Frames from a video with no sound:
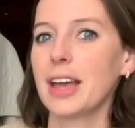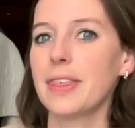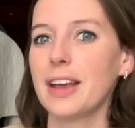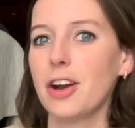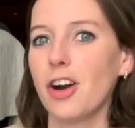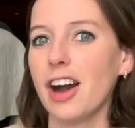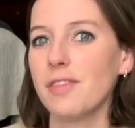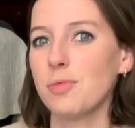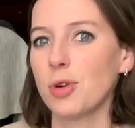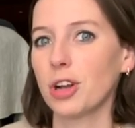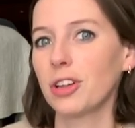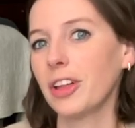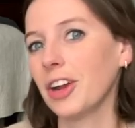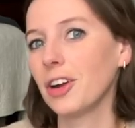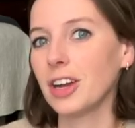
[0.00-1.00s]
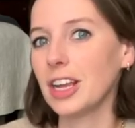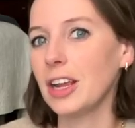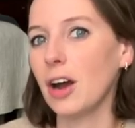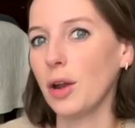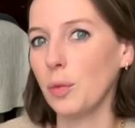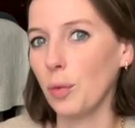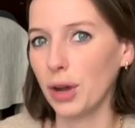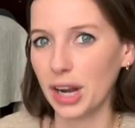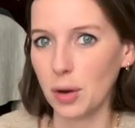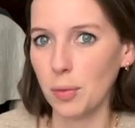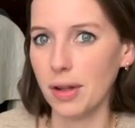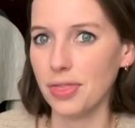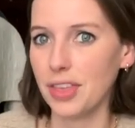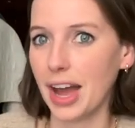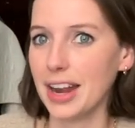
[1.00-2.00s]
I think I'll have more clarity on what I
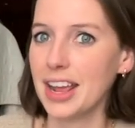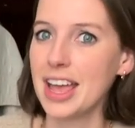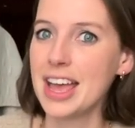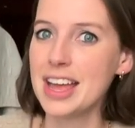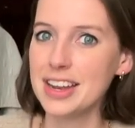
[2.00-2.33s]
want that